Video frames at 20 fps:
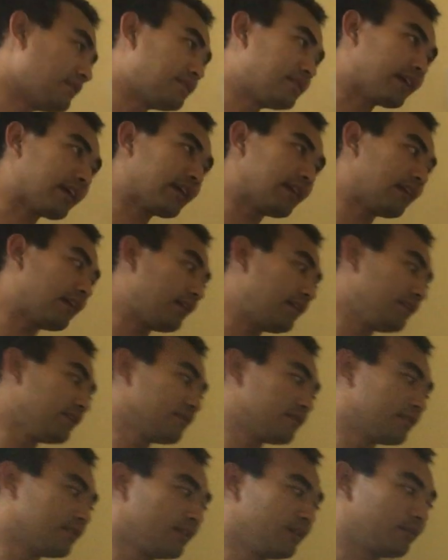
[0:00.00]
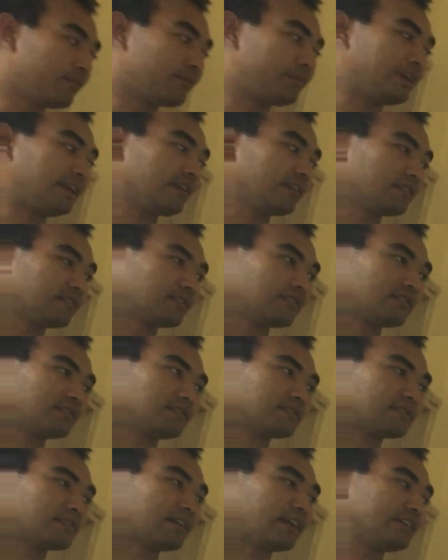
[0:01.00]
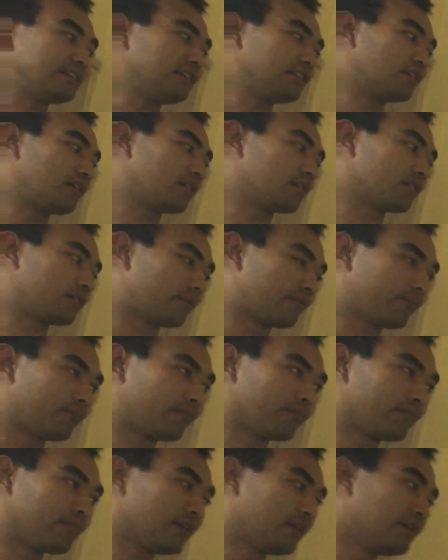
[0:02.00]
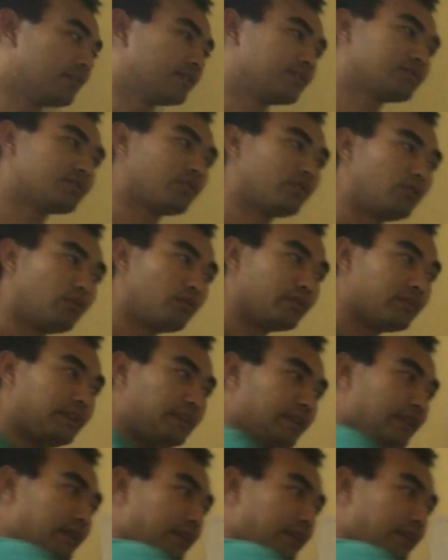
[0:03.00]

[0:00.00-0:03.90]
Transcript: the second line being slightly longer. So